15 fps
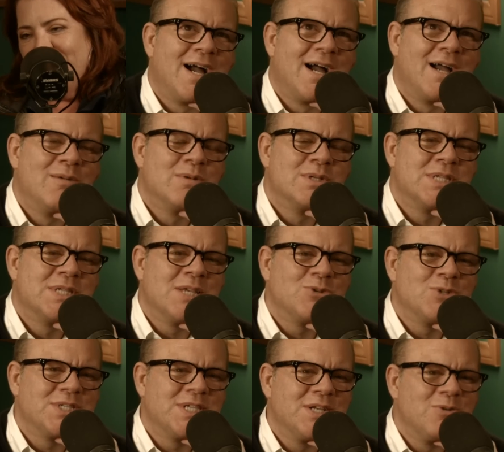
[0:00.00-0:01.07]
It was
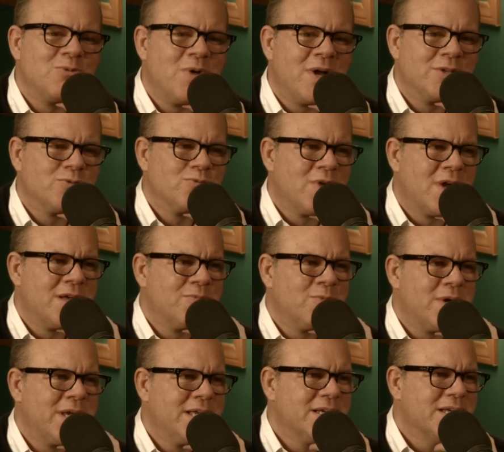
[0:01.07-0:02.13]
interesting to watch Ron
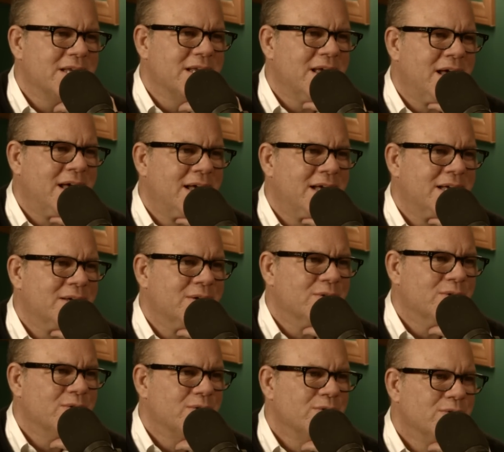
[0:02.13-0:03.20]
White
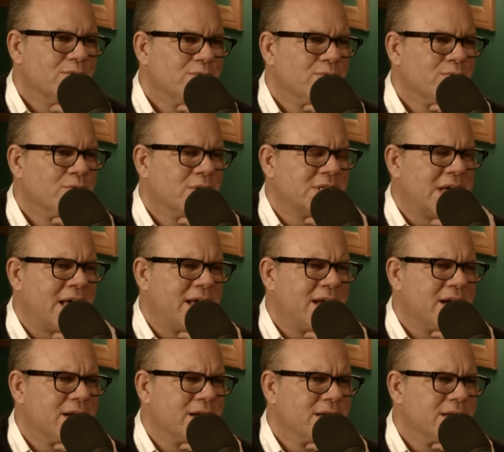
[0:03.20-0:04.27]

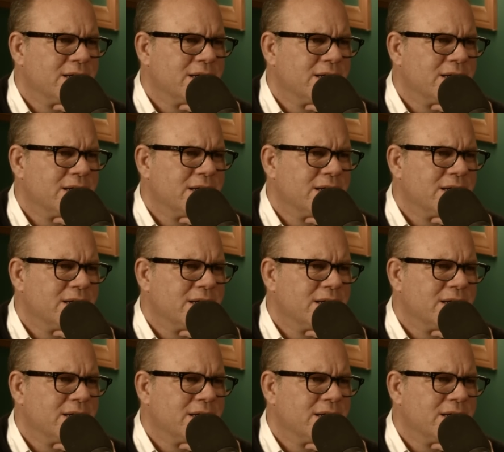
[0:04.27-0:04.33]
retire.